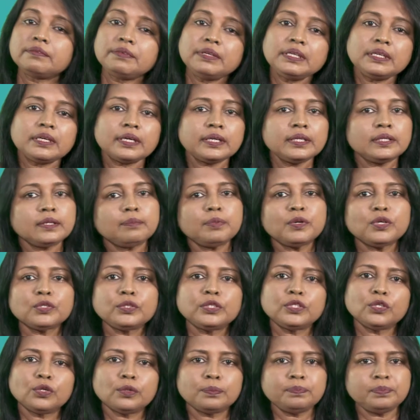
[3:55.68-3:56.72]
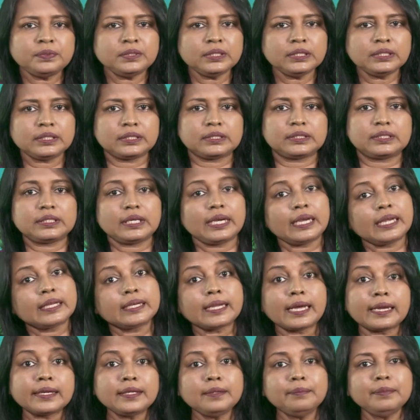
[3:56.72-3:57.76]
we write about the objects
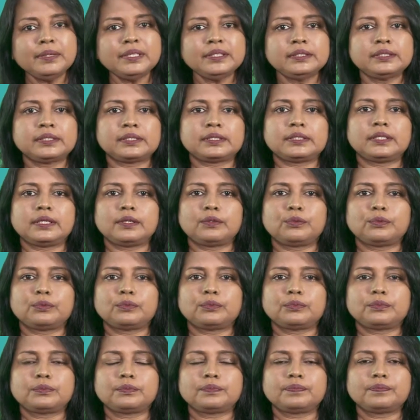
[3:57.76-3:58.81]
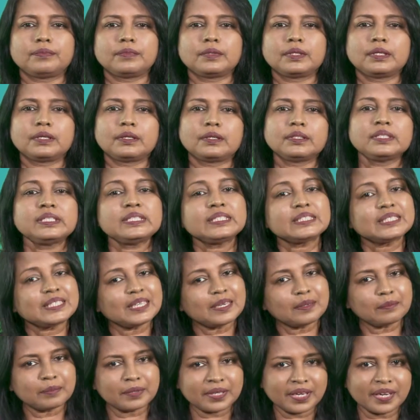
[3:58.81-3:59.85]
and animals now? This
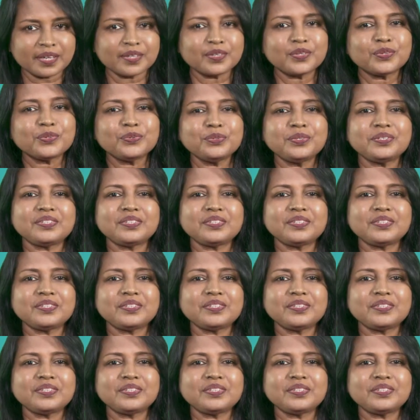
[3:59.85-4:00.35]
time can you